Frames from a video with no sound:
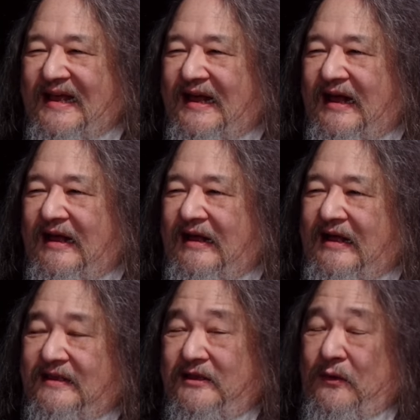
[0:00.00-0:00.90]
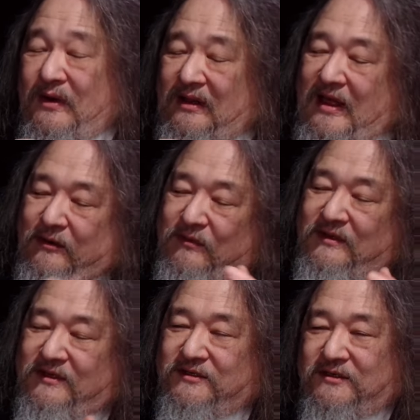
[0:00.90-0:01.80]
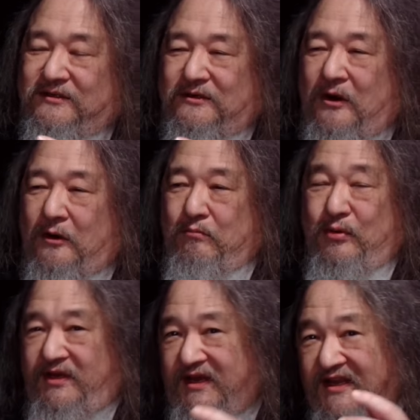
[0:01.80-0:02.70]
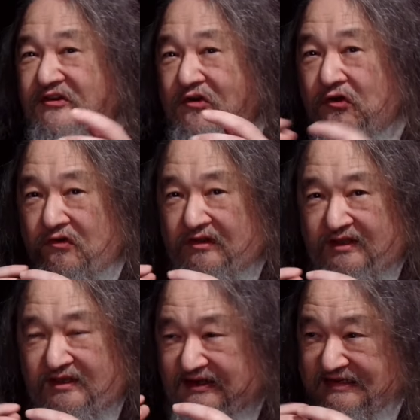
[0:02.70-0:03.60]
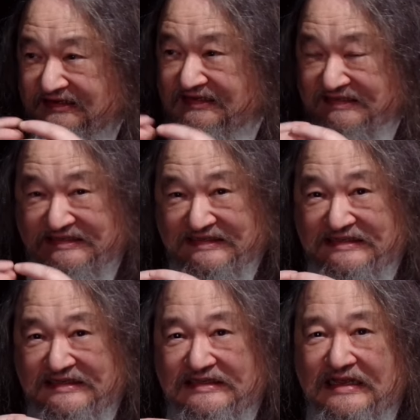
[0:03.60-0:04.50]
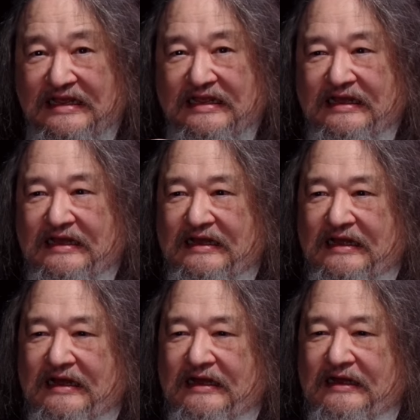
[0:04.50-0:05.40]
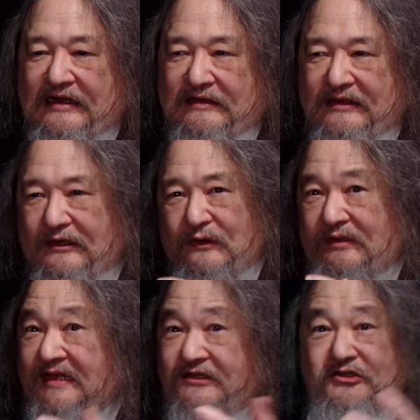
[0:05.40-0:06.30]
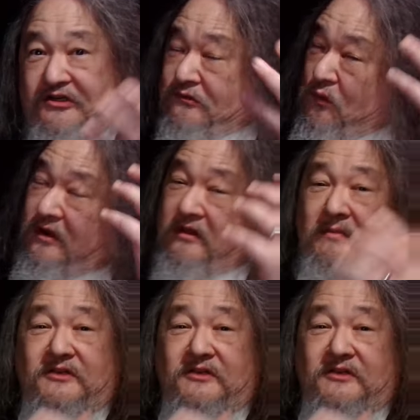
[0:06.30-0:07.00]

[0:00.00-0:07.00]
Uh, uh, you know, and a lot of religions are, are pretty internally inconsistent, uh, uh you know, and that's just one of the